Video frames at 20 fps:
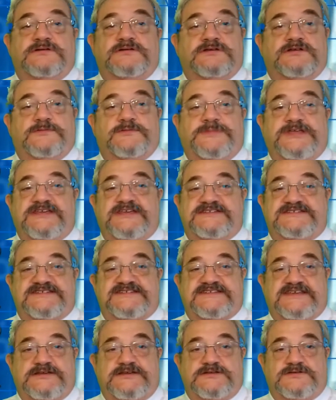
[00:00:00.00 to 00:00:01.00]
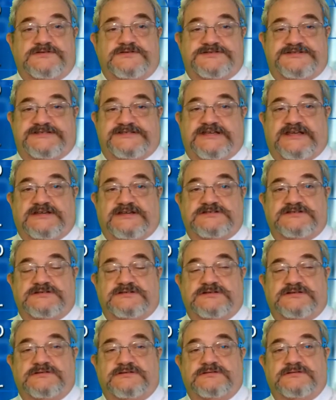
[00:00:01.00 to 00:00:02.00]
could be a skills section
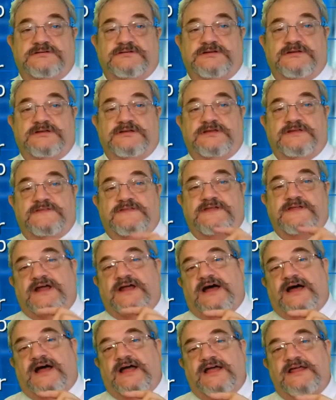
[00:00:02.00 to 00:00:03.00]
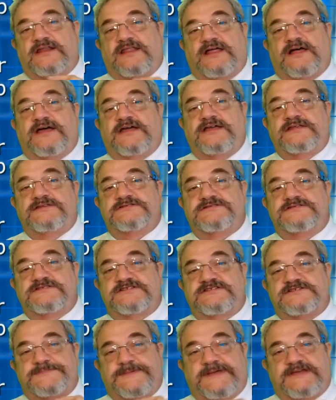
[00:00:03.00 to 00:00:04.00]
that highlights the
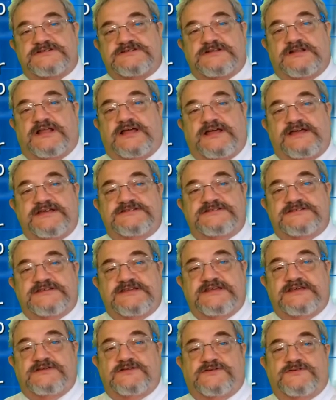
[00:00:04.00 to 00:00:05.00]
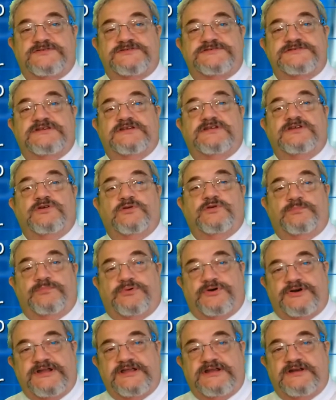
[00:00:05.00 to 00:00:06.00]
specialized skills that you
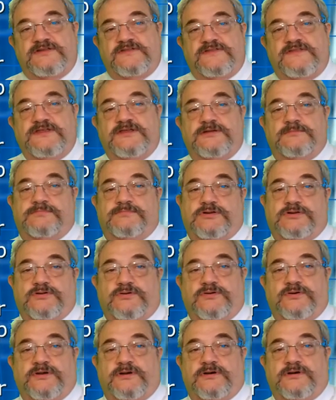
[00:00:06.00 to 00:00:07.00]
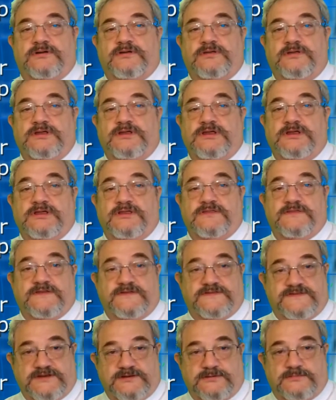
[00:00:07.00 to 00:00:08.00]
bring to the employer
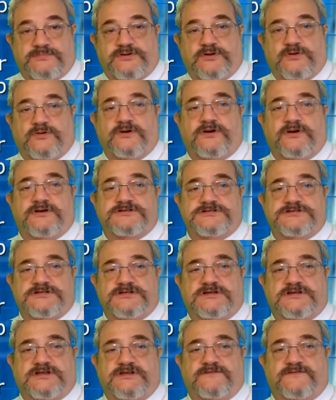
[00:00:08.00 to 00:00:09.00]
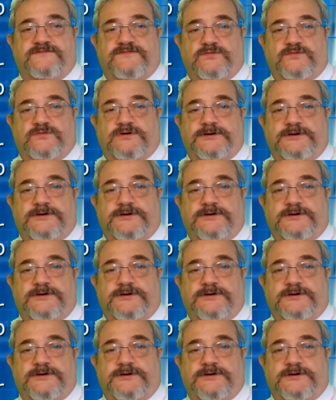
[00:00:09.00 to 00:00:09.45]
that the employer is looking for.